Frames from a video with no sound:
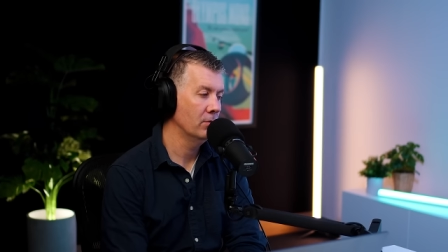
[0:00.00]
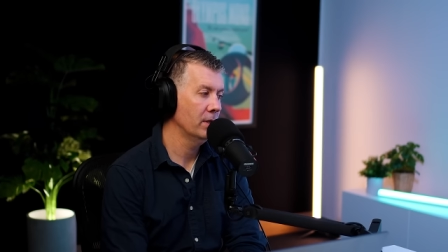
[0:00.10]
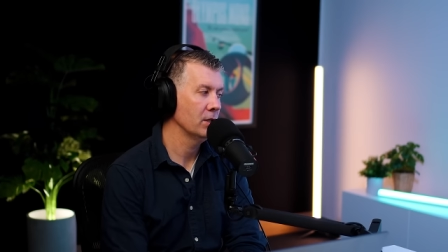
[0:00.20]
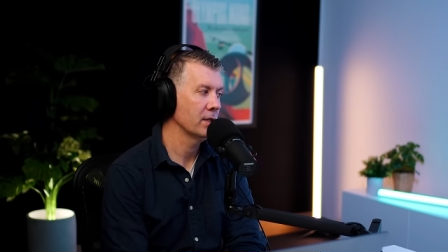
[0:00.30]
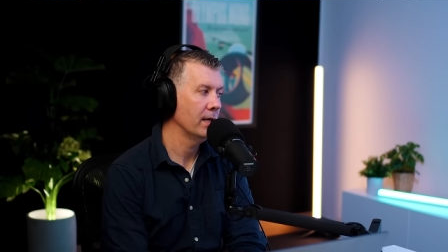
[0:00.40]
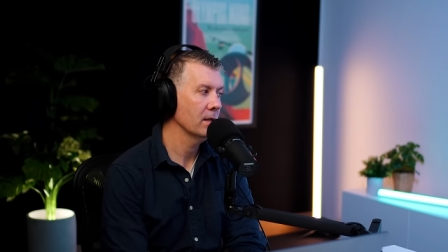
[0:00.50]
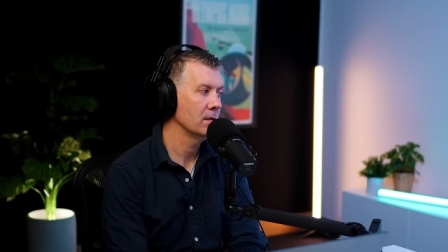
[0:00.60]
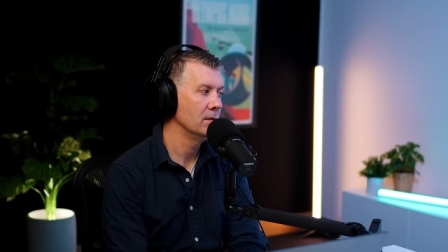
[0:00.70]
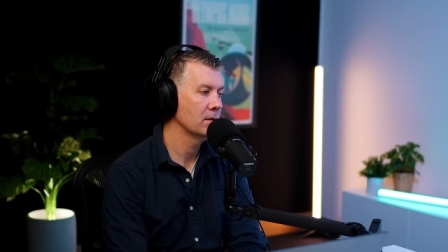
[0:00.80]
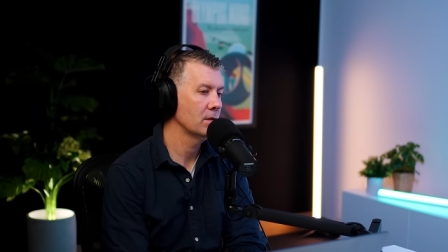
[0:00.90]
who are really
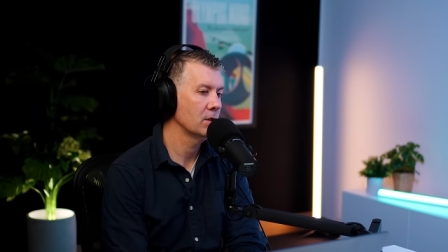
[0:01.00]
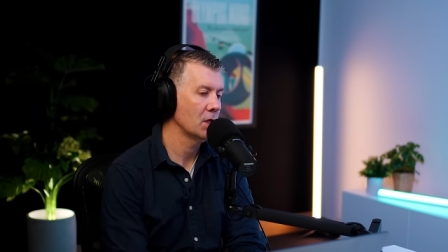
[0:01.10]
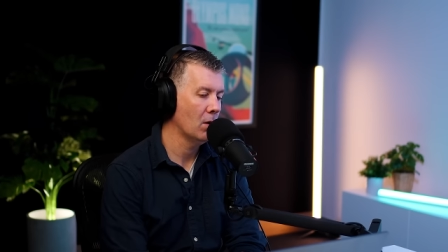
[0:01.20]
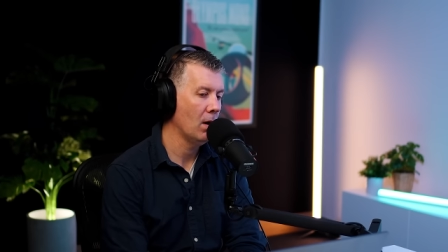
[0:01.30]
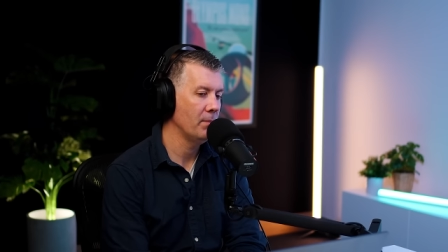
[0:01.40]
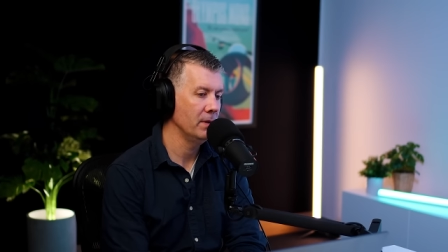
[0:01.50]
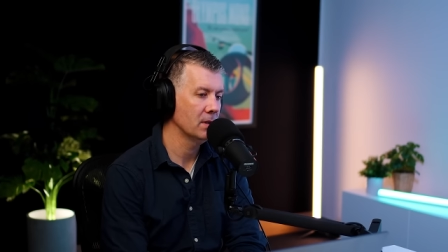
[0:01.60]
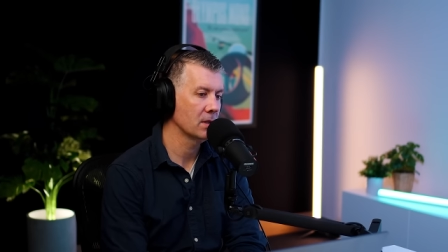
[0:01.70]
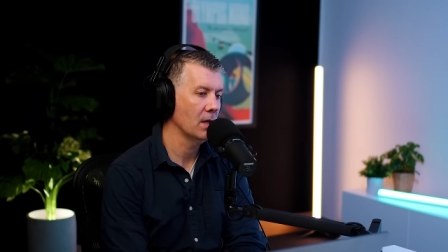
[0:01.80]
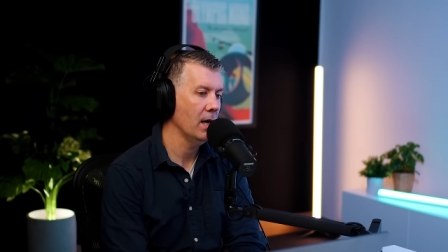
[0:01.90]
charlatans, show up
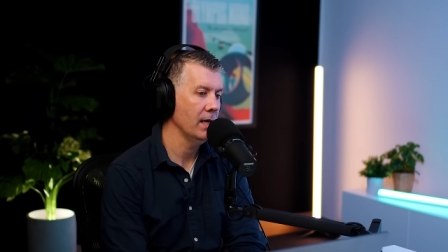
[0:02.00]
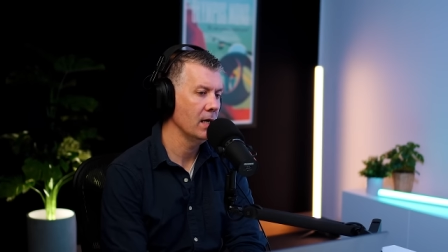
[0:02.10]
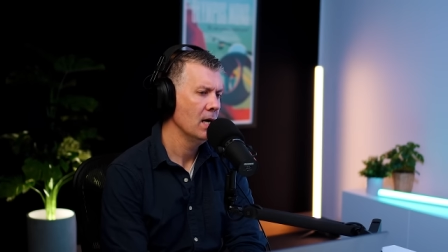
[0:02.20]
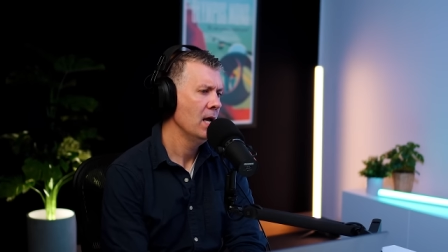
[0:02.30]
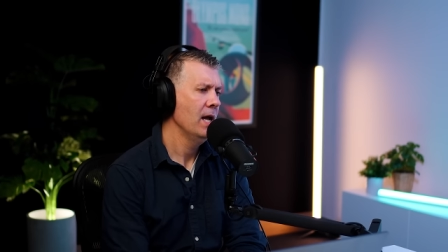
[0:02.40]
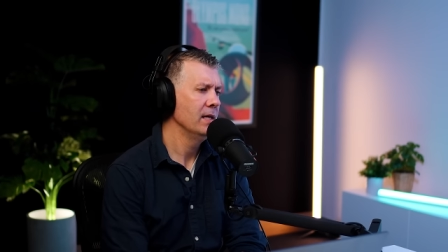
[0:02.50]
in society,